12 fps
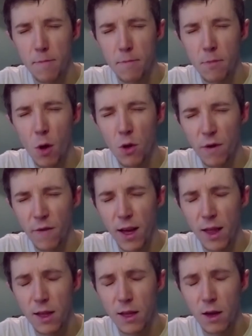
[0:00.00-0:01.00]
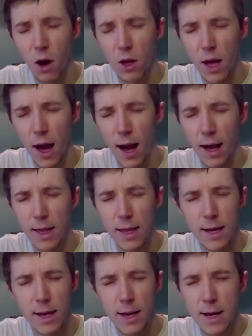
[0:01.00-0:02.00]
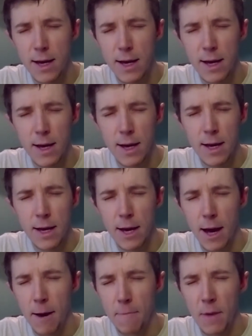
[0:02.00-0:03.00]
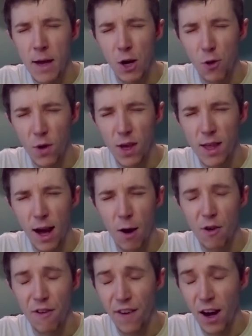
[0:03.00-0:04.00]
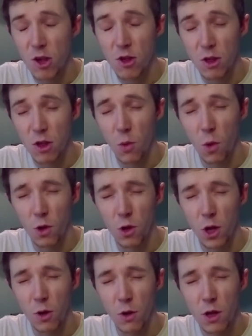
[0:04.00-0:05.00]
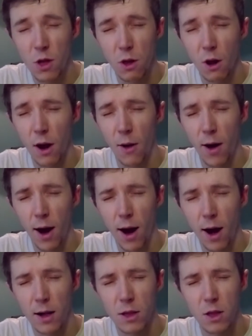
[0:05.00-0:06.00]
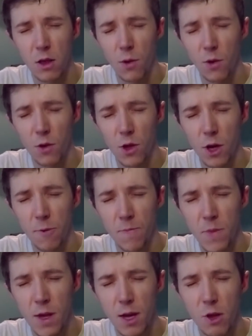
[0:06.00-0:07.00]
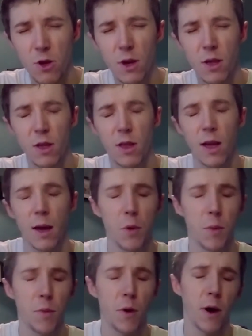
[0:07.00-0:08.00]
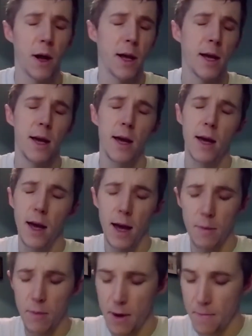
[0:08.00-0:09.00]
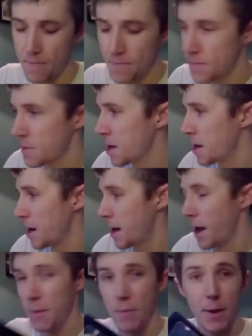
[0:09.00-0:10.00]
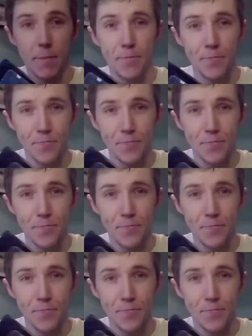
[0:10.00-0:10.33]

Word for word: motivate us, God, and um, increase our affections towards you, stir our hearts towards you. In Jesus' name we pray. Amen. Amen.